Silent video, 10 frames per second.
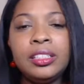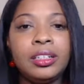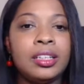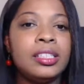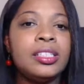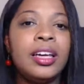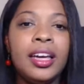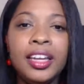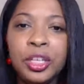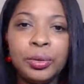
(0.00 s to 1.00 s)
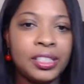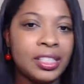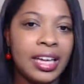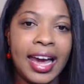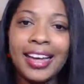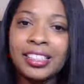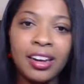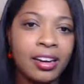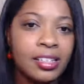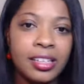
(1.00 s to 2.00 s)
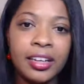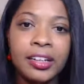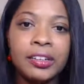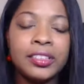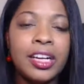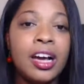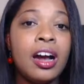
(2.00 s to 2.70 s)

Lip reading: to continuously ask ourselves.